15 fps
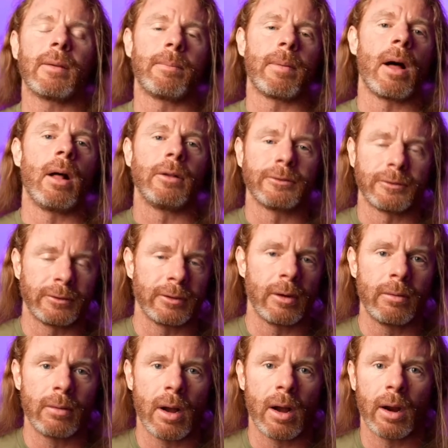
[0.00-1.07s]
ball
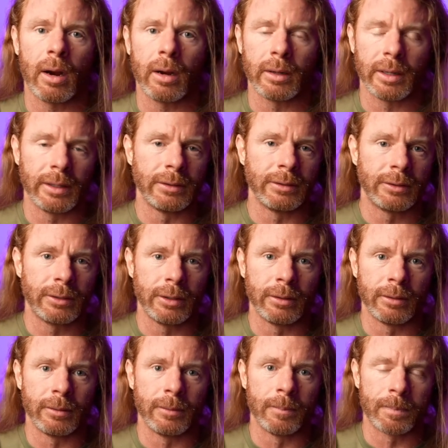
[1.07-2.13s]
so hard
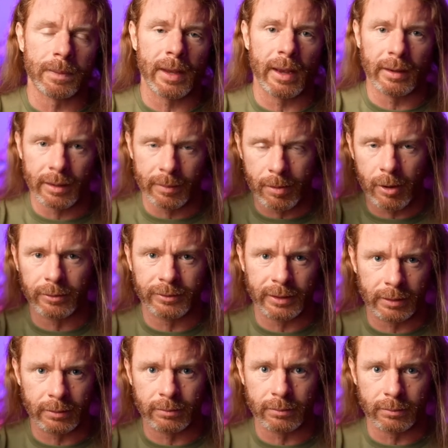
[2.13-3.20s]
into an
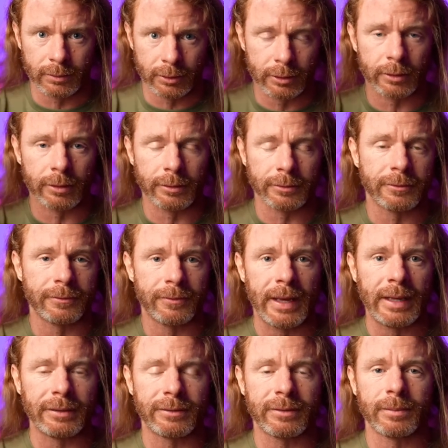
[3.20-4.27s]
opposing girl's
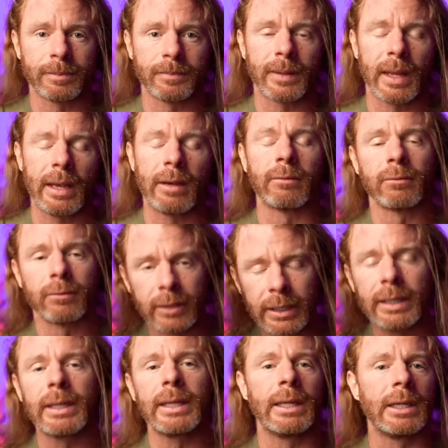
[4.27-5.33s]
face, it
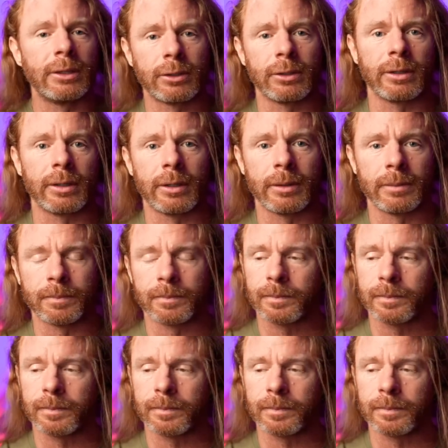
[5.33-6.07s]
really injured her.